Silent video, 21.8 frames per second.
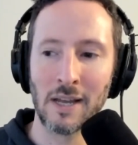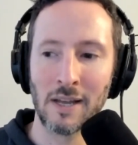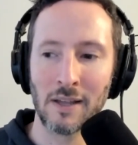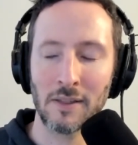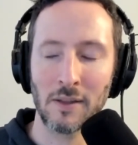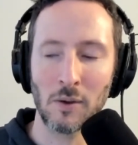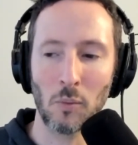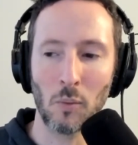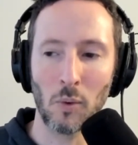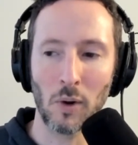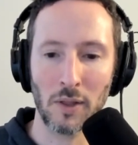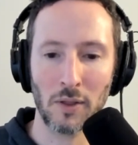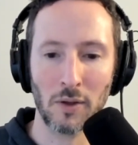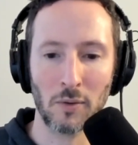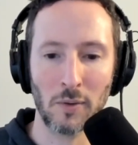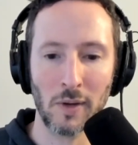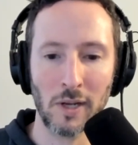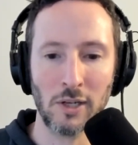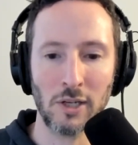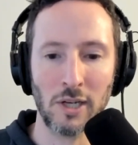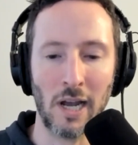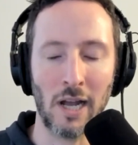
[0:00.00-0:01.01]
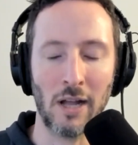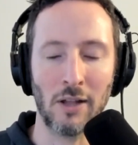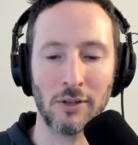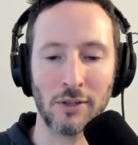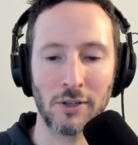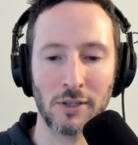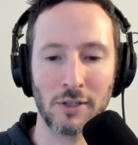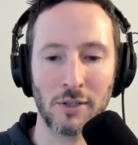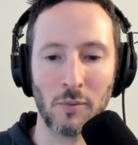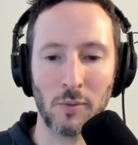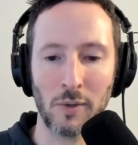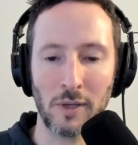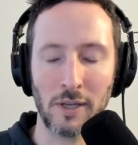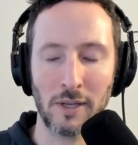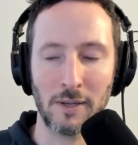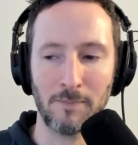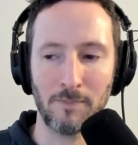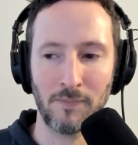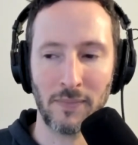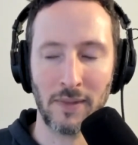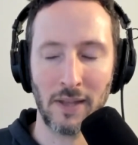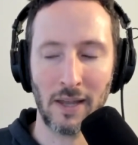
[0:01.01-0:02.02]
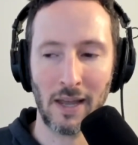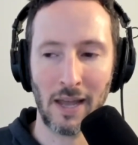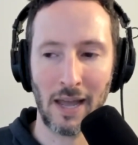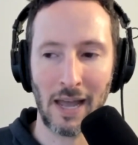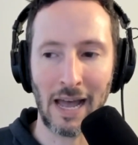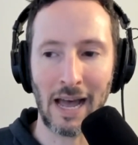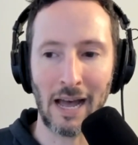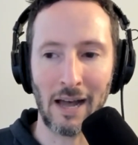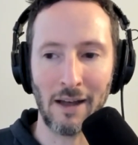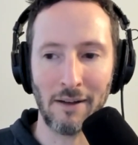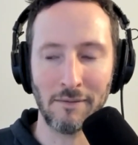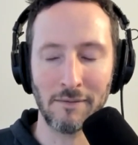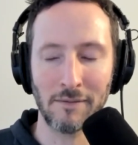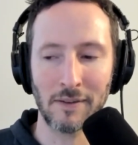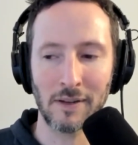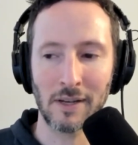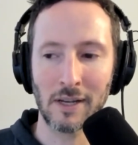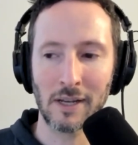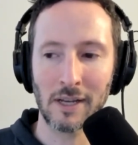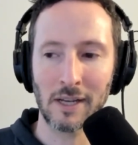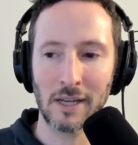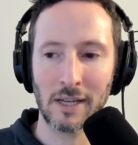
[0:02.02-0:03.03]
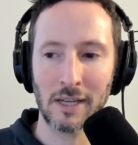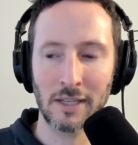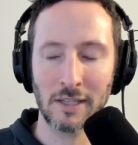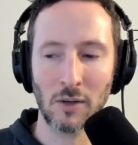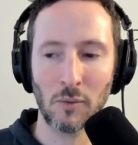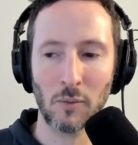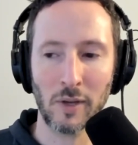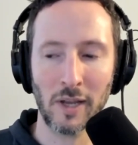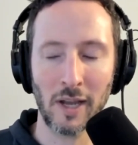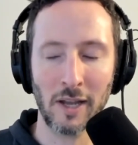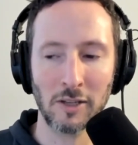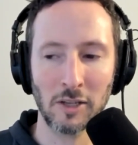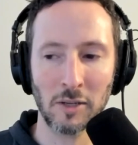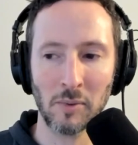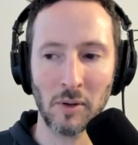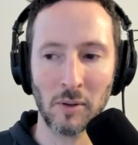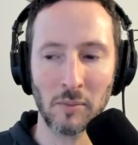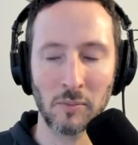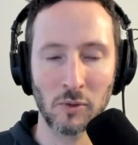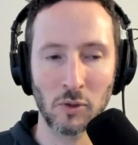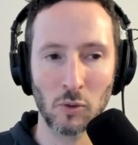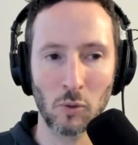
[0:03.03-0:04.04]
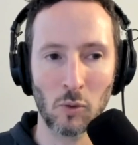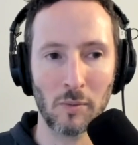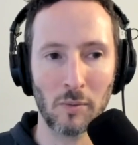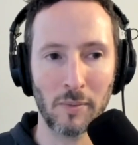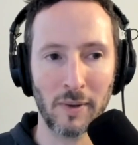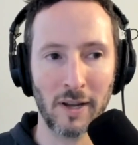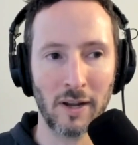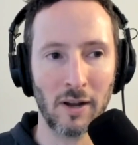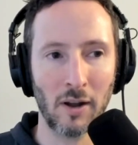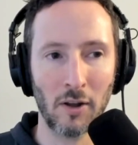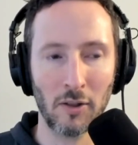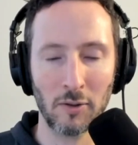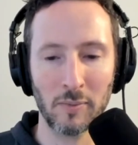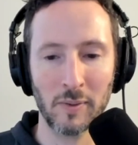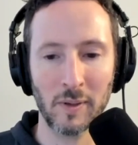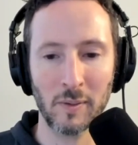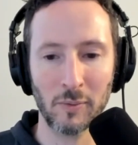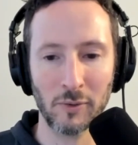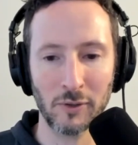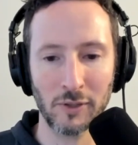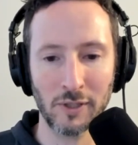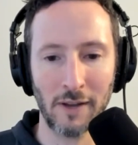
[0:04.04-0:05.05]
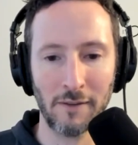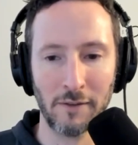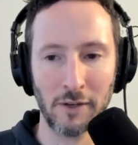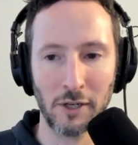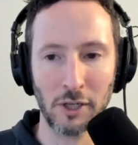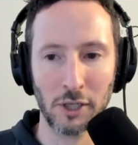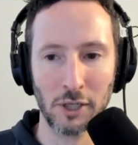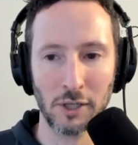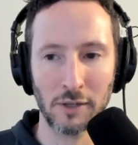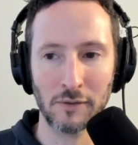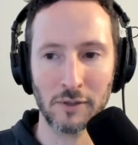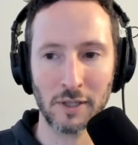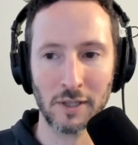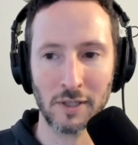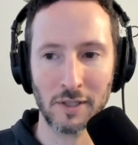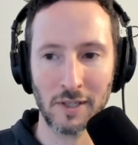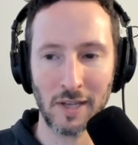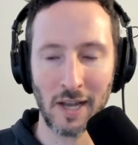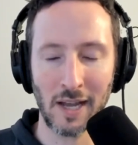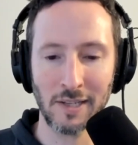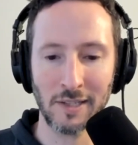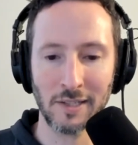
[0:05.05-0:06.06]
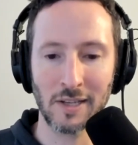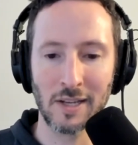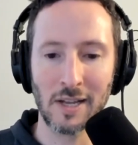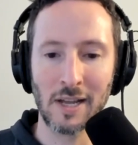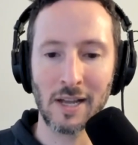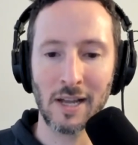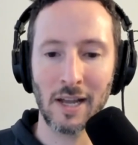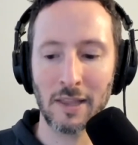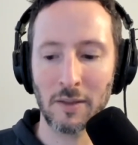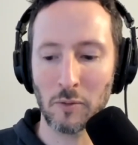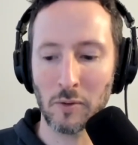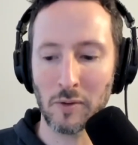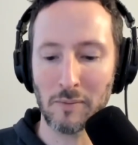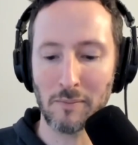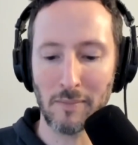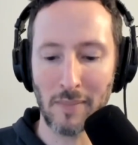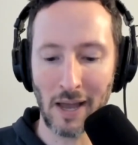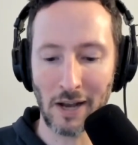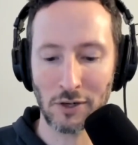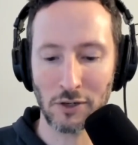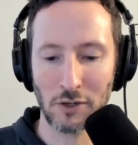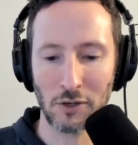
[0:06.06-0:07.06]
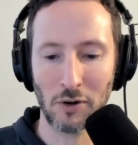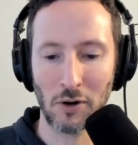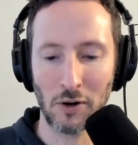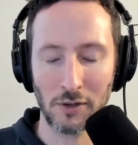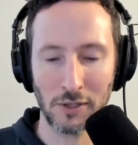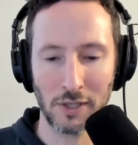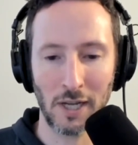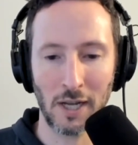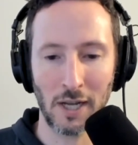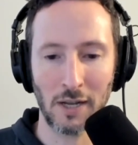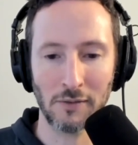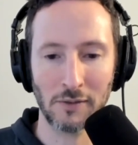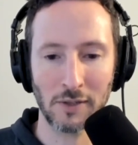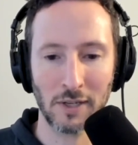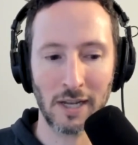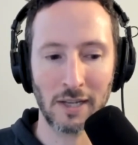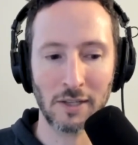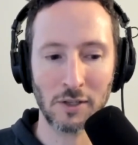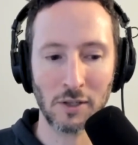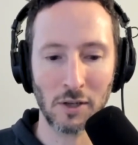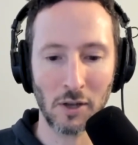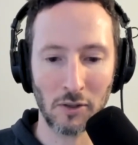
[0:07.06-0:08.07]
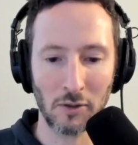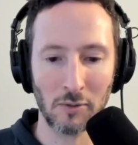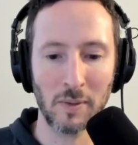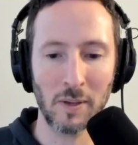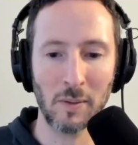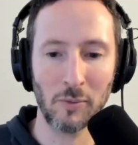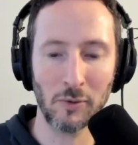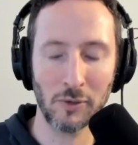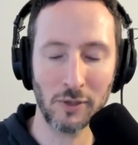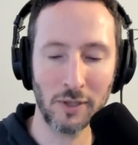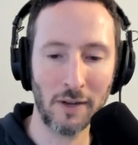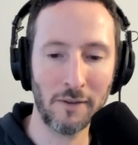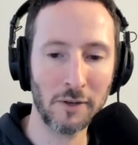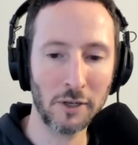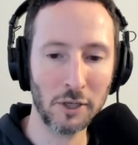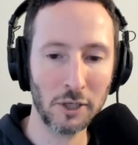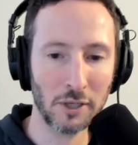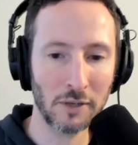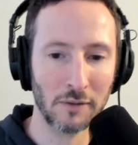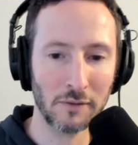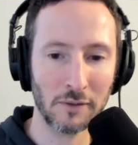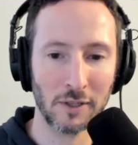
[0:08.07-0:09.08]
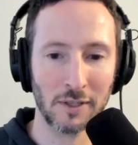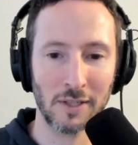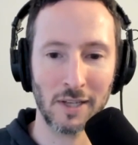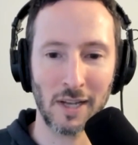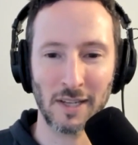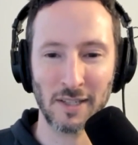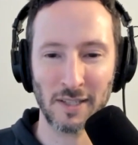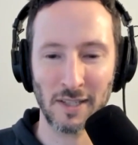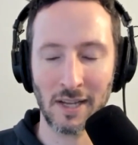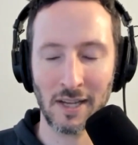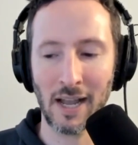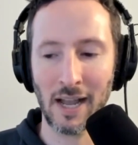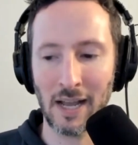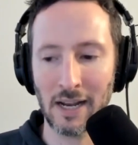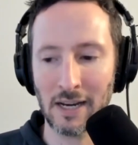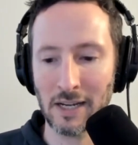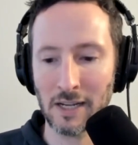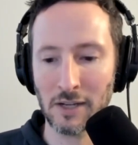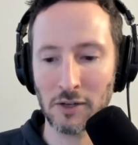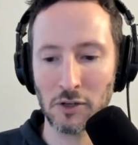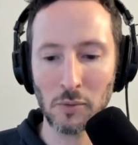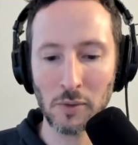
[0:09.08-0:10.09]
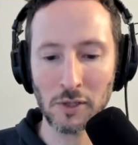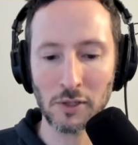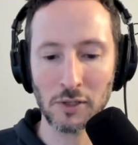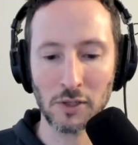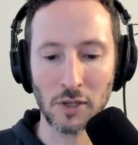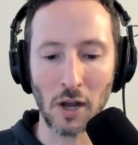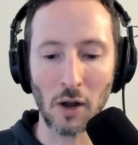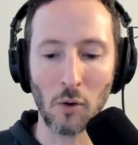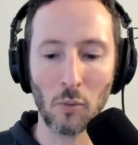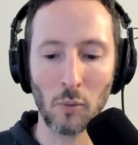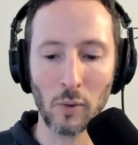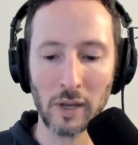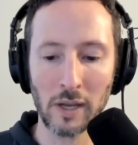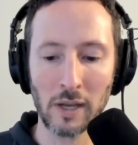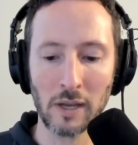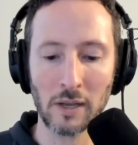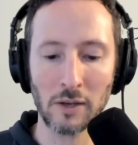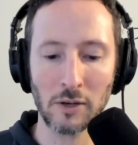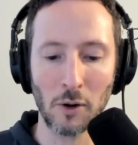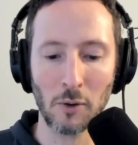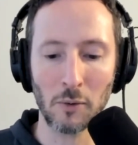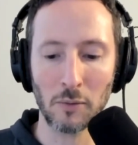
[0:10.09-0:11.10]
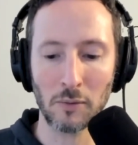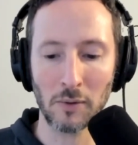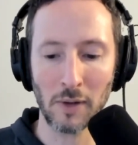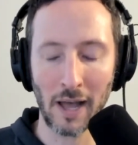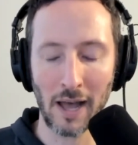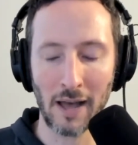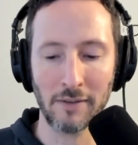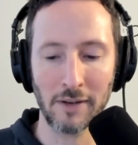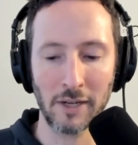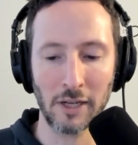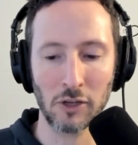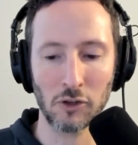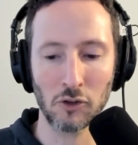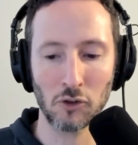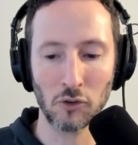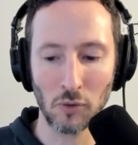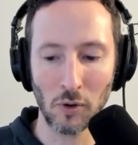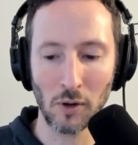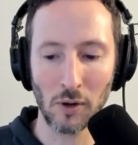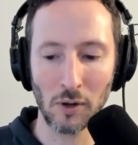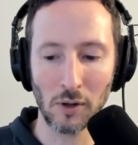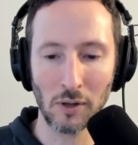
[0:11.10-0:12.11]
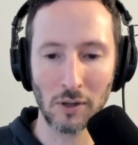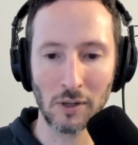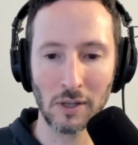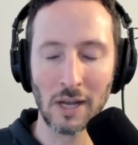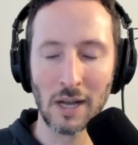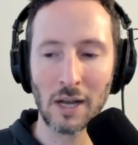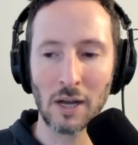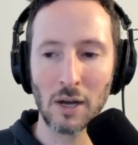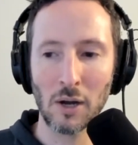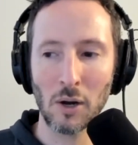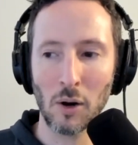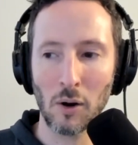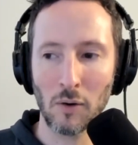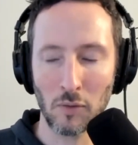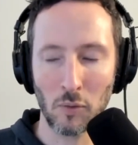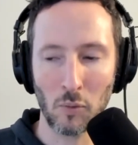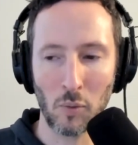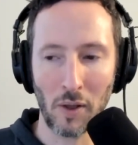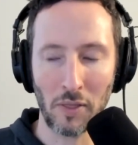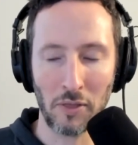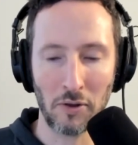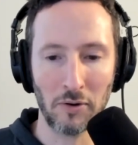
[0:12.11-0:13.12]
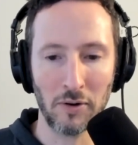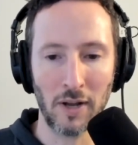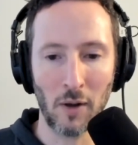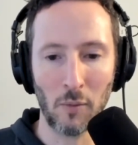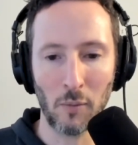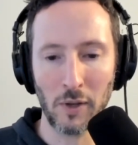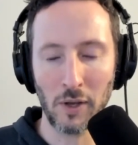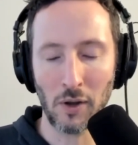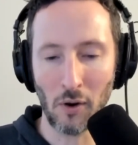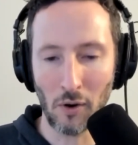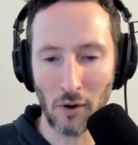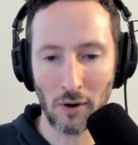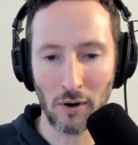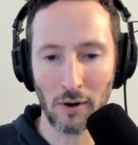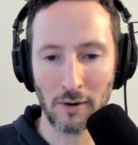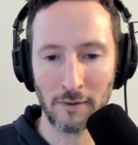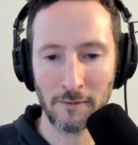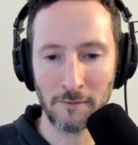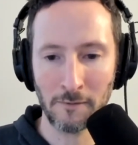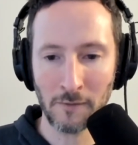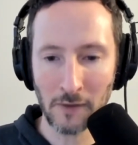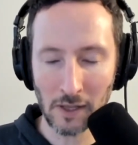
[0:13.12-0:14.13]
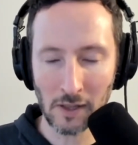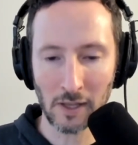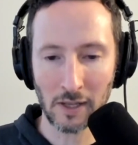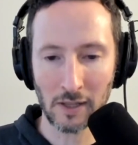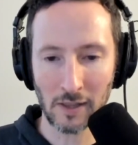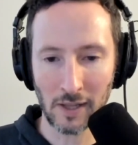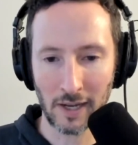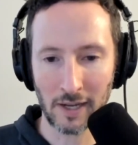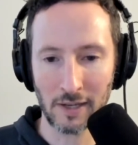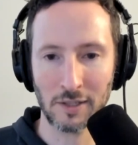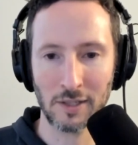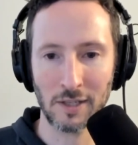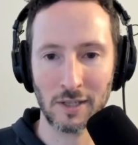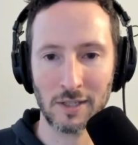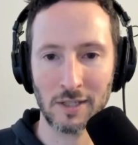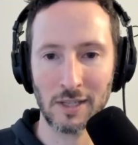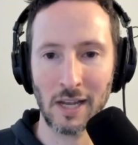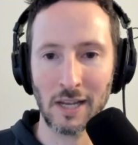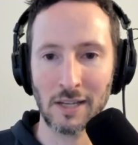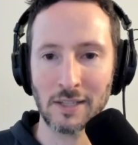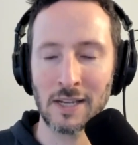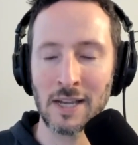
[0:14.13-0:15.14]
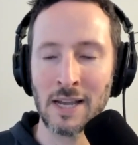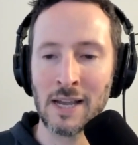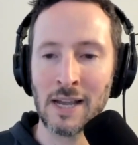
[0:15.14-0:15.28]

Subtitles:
That one of the great challenges that we have is that we end up absorbing other people's definition of success, and then we measure ourselves against other people's definition of success. And in doing so, we don't have any control over whether or not we are feeling like a success.